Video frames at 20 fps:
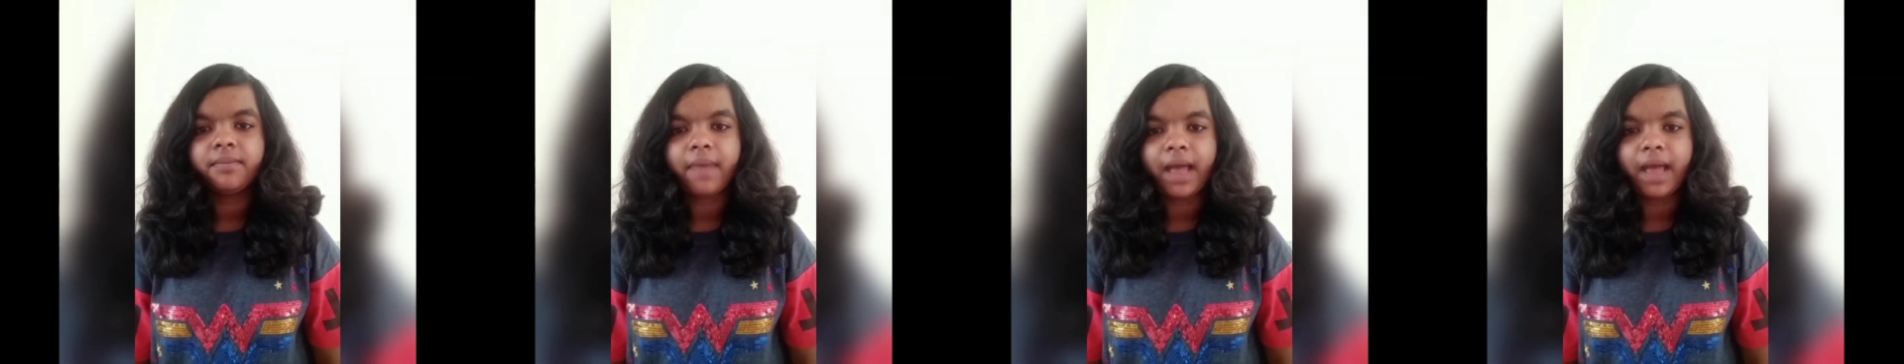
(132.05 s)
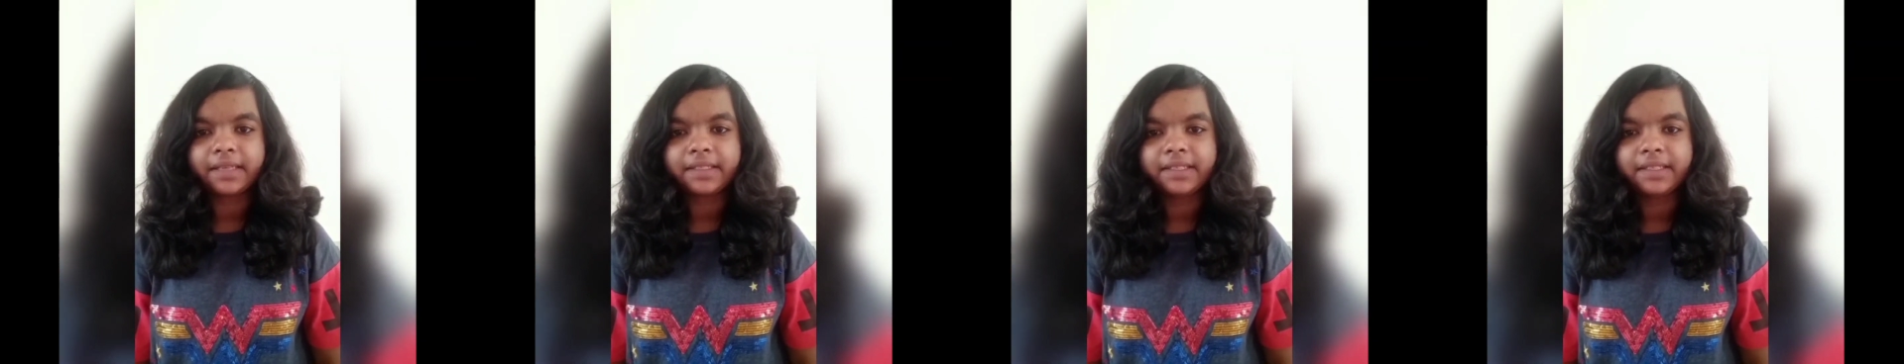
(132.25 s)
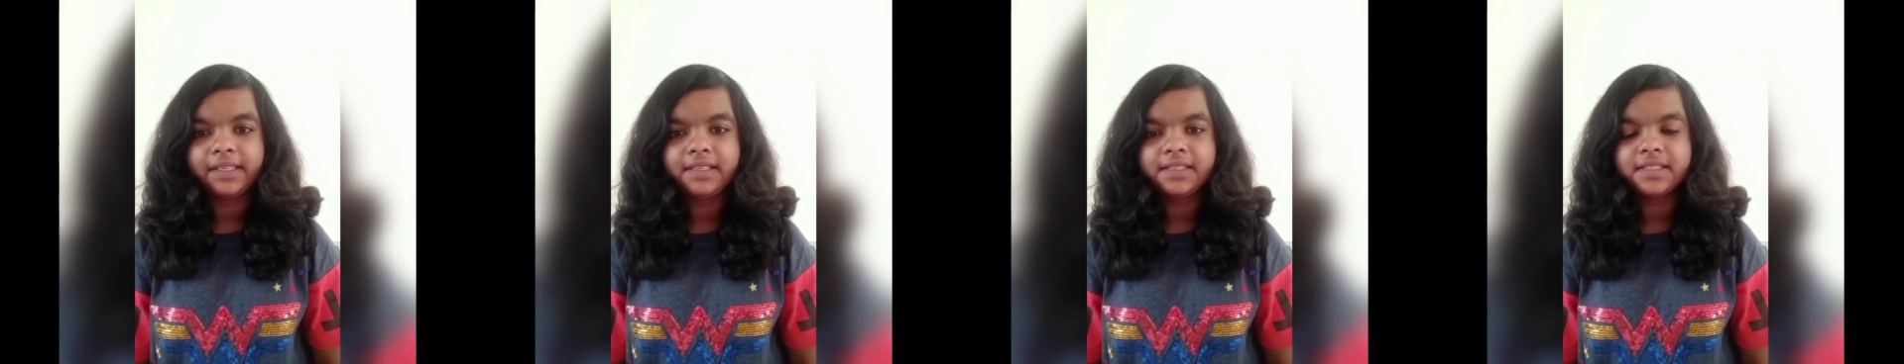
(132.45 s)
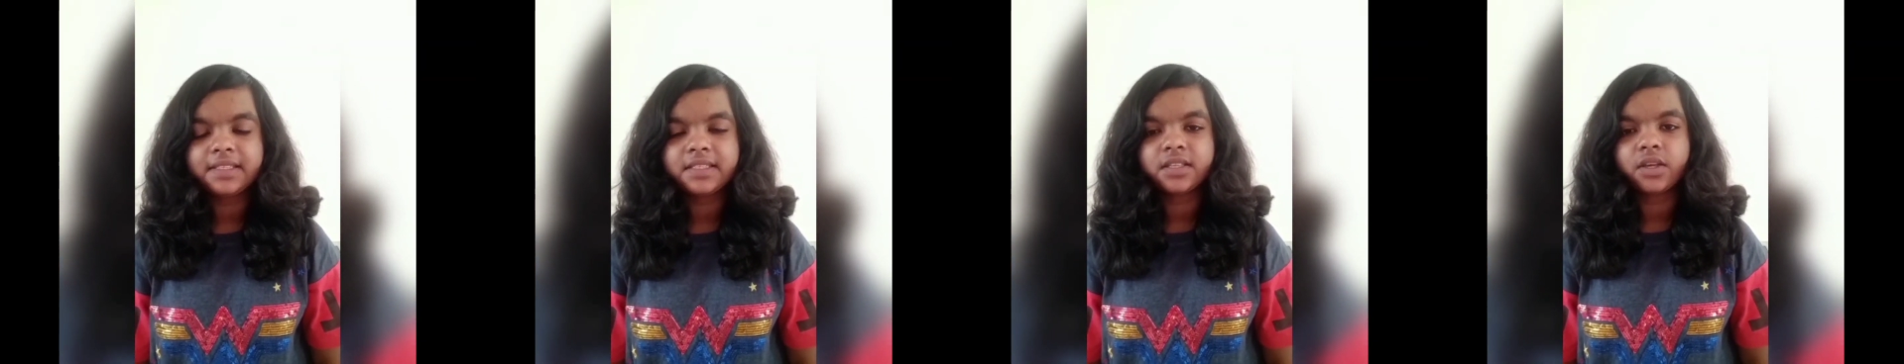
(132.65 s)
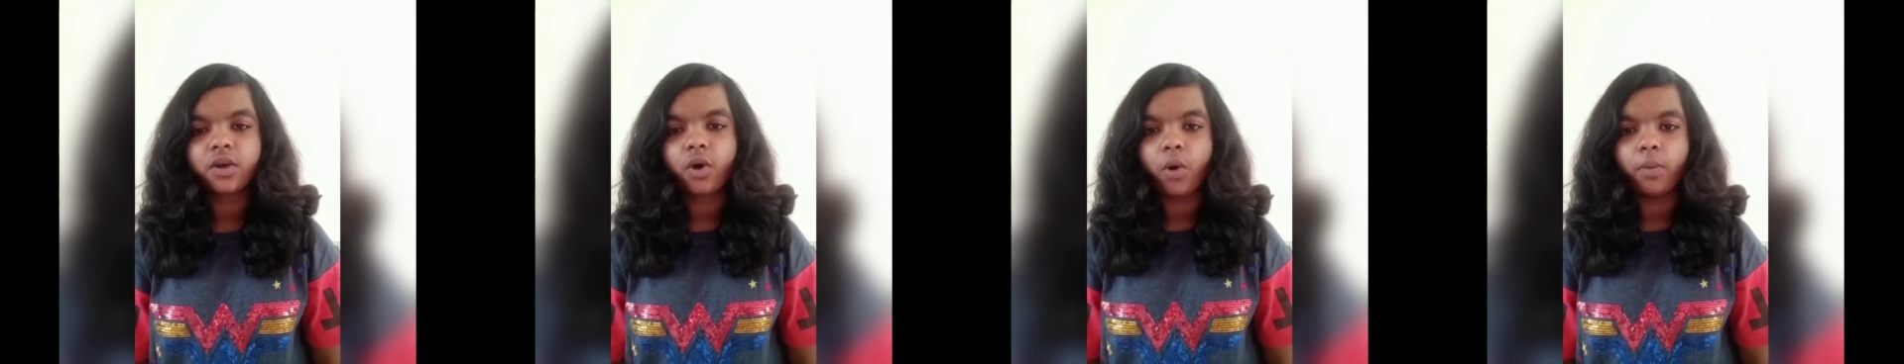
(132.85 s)

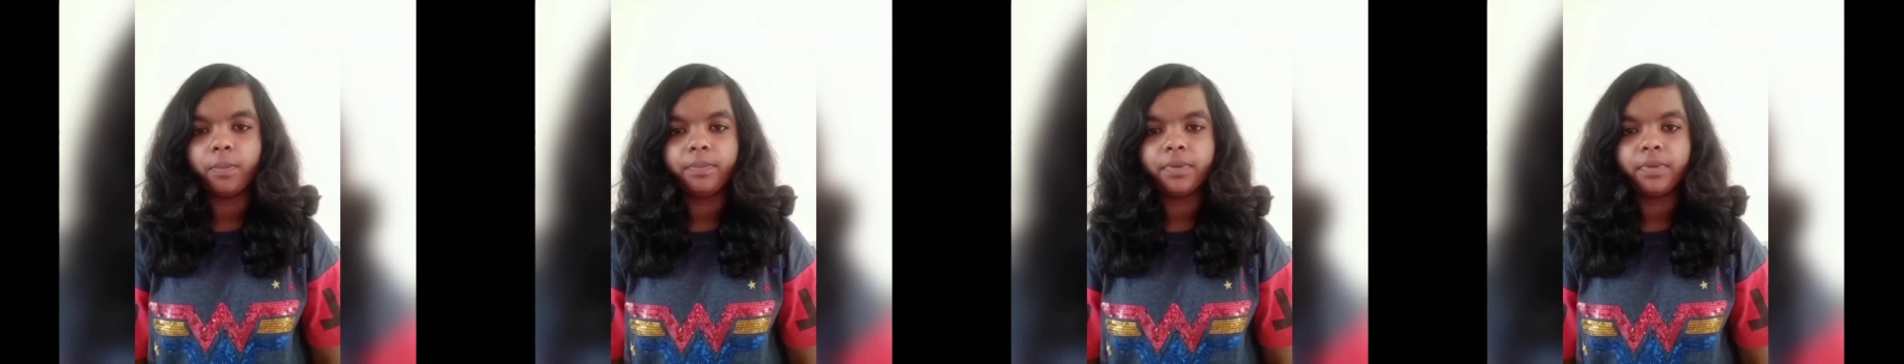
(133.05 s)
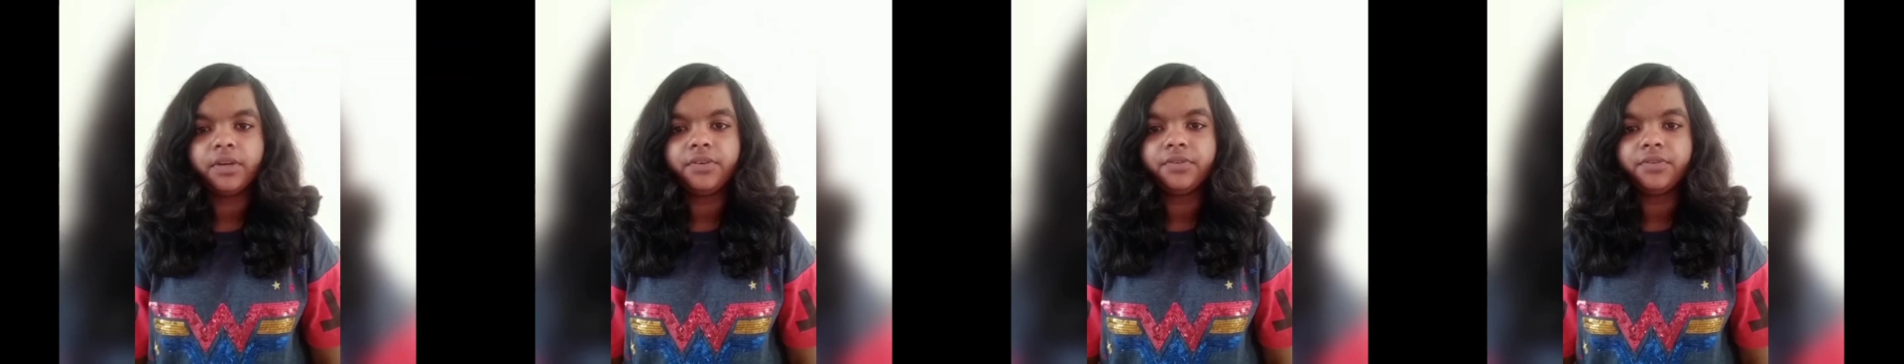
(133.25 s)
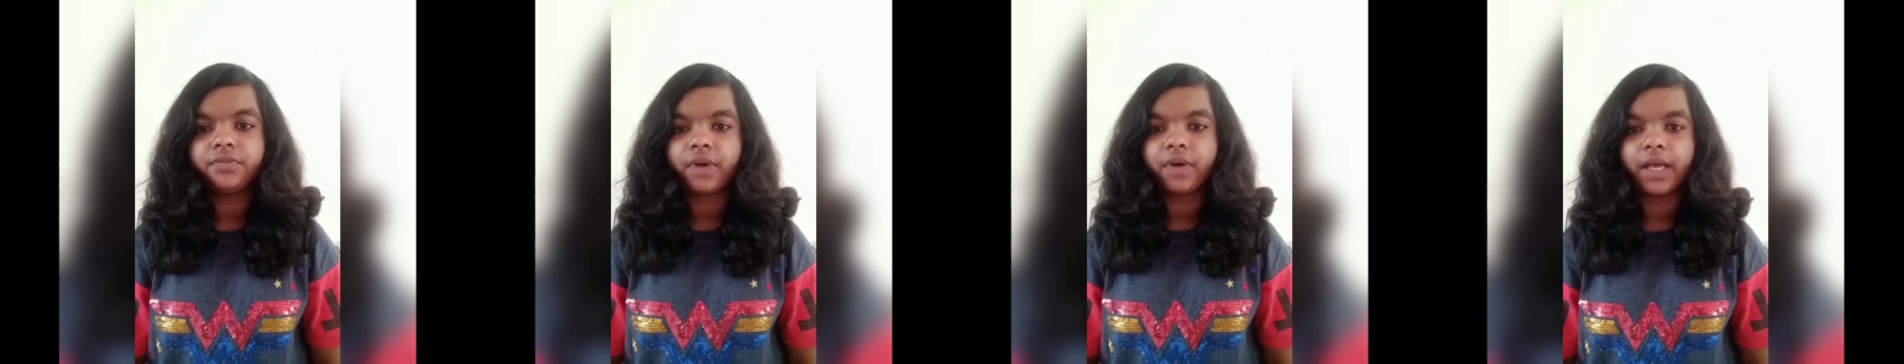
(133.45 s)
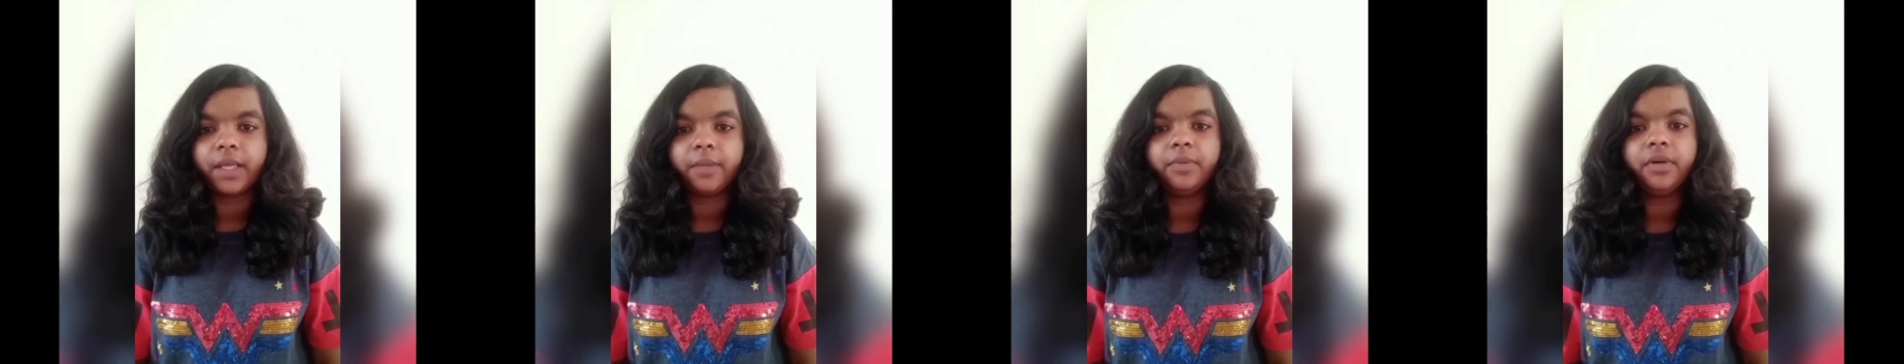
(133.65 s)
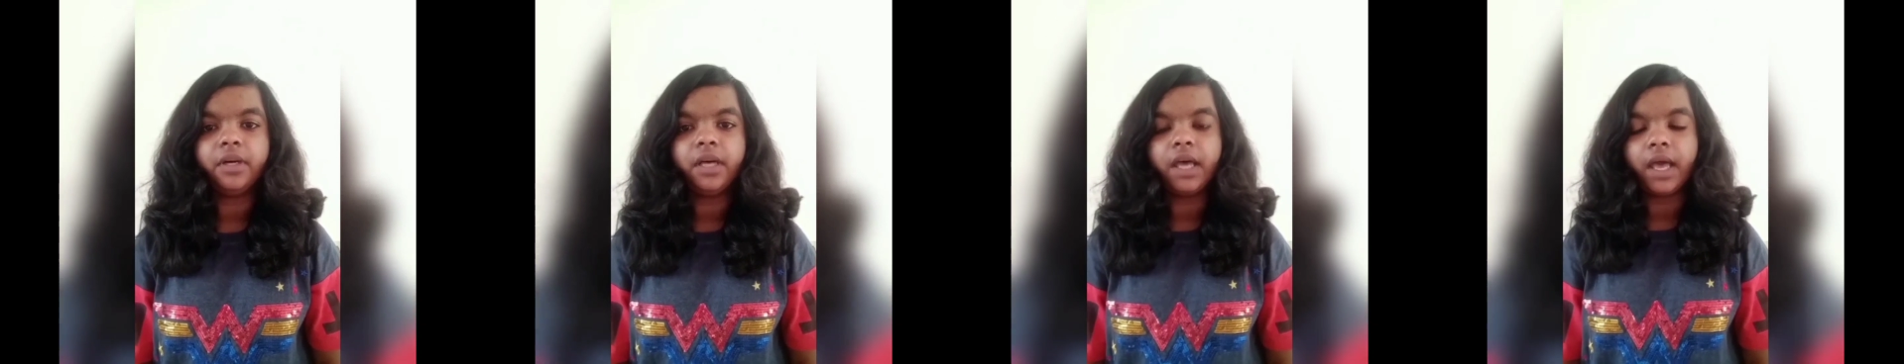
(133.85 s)
manganese, copper,
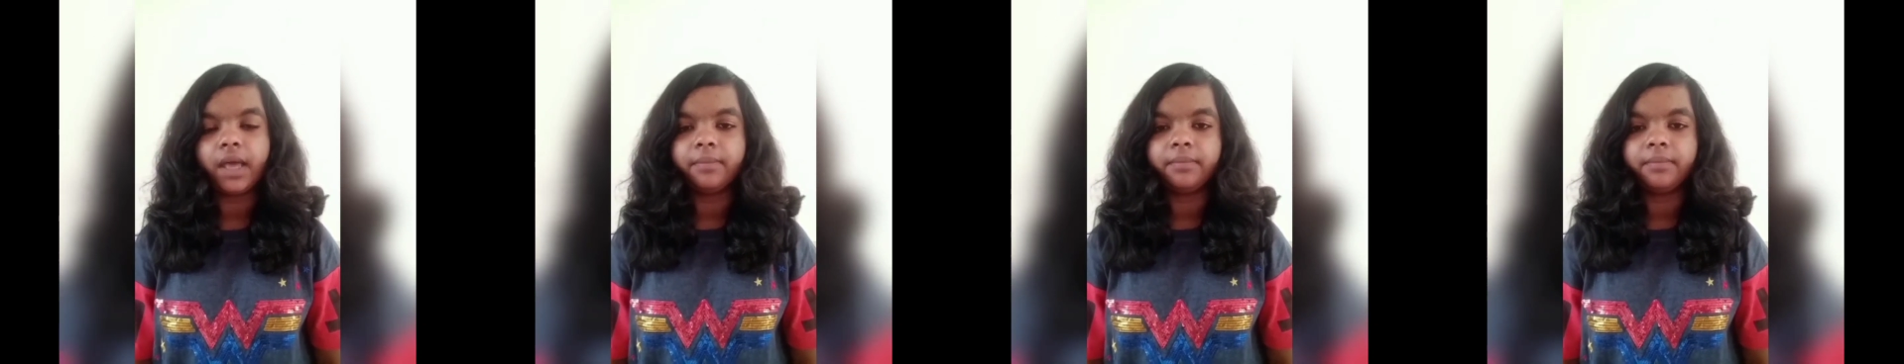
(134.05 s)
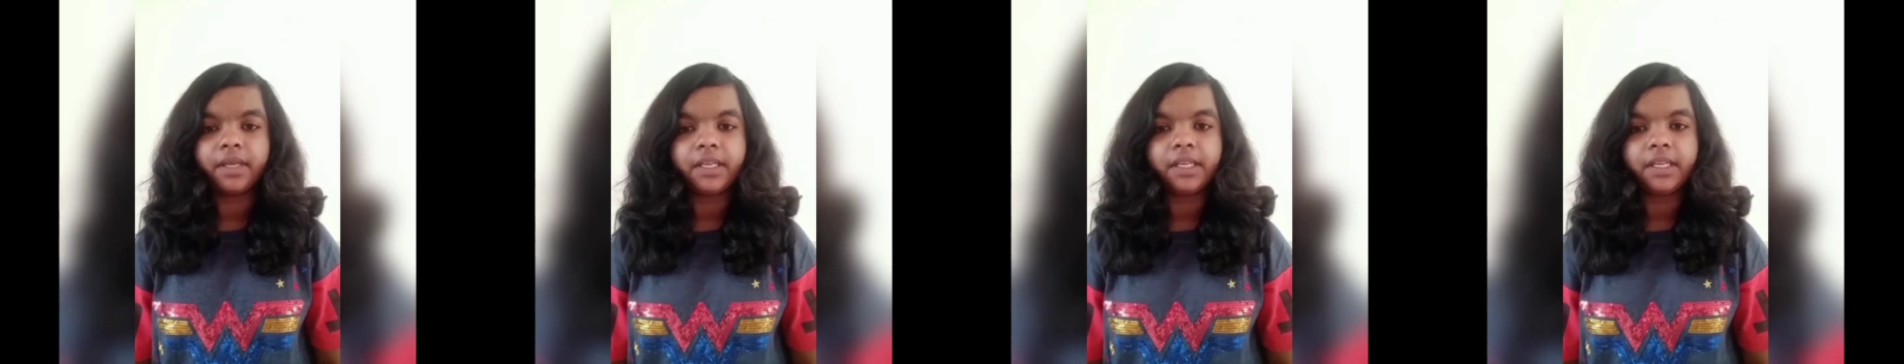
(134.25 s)
fiber and